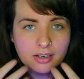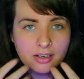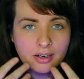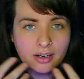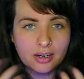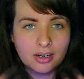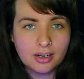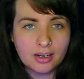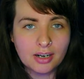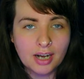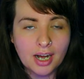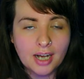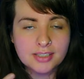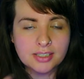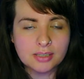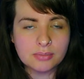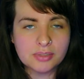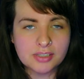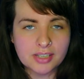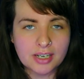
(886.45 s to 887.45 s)
uh,
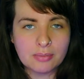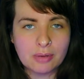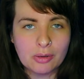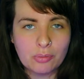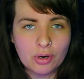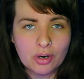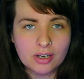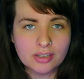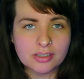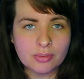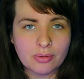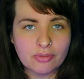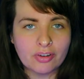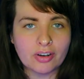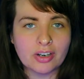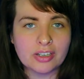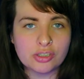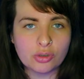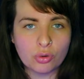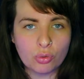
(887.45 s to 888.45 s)
as I'm saying my words, I'm a
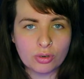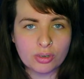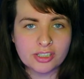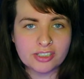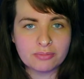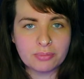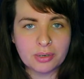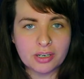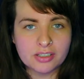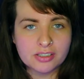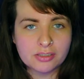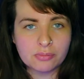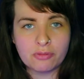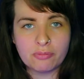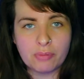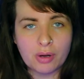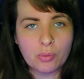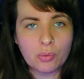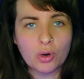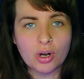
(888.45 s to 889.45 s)
very talkative person
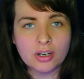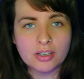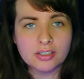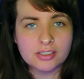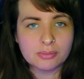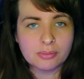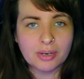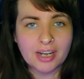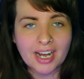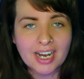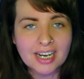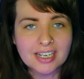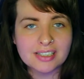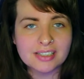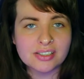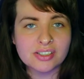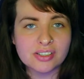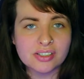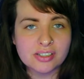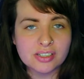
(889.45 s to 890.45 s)
with my words and my
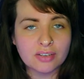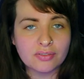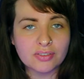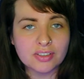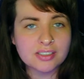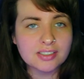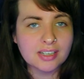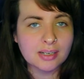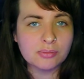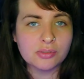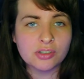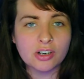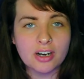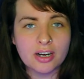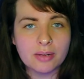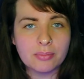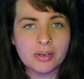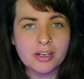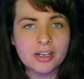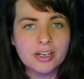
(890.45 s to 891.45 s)
hands and stuff at the same
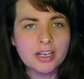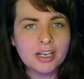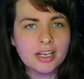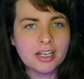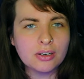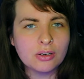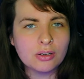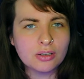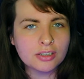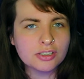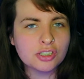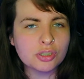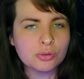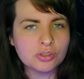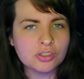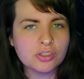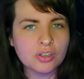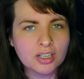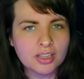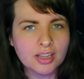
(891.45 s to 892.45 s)
time. It looked like she
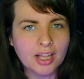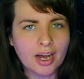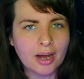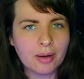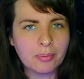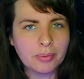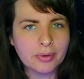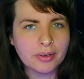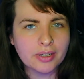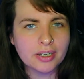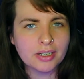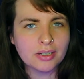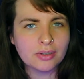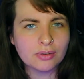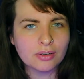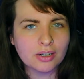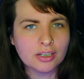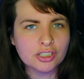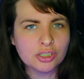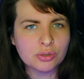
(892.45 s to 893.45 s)
was doing that, but it
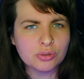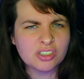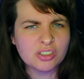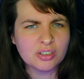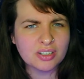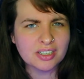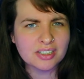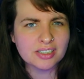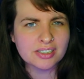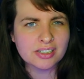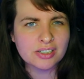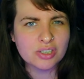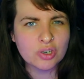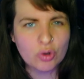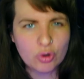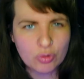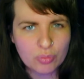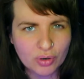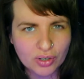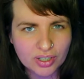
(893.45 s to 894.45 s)
looked like she was doing it to
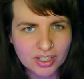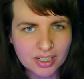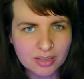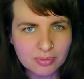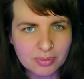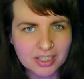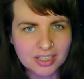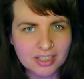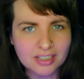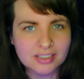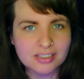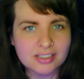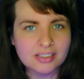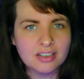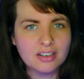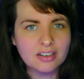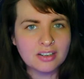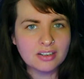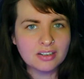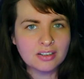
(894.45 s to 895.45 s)
nobody because
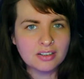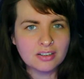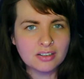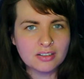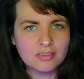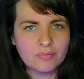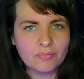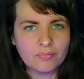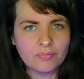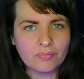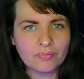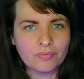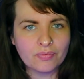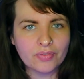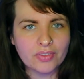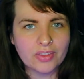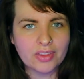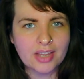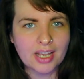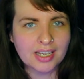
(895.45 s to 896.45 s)

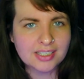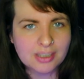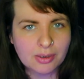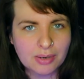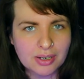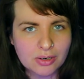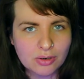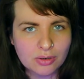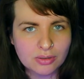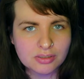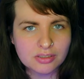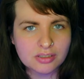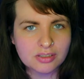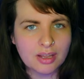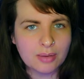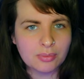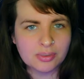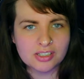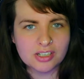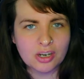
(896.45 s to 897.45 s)
that's how it looked.
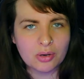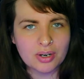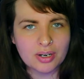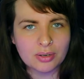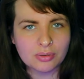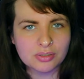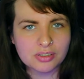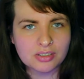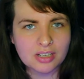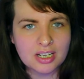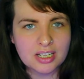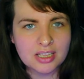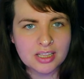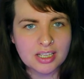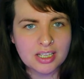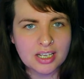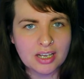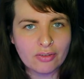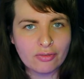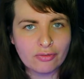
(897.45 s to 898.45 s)
There was no one else
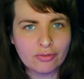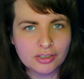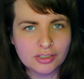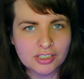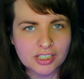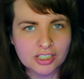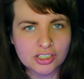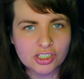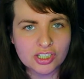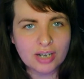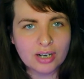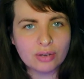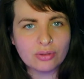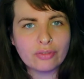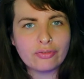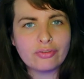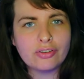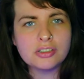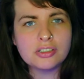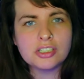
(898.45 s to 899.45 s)
in the footage. Now,
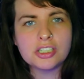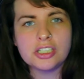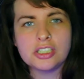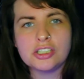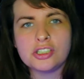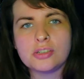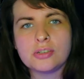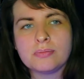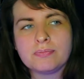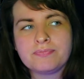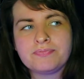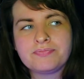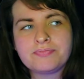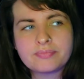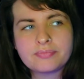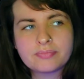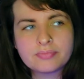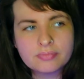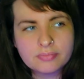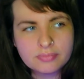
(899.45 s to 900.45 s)
the footage,
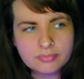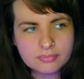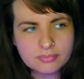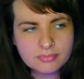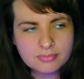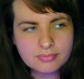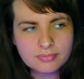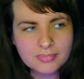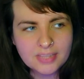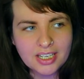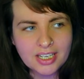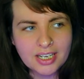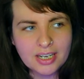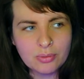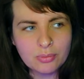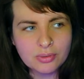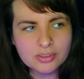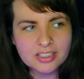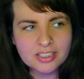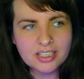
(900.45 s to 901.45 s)

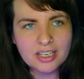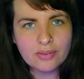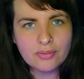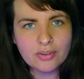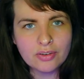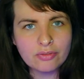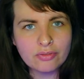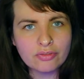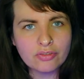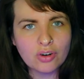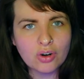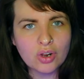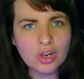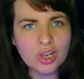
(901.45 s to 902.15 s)
it wasn't given for a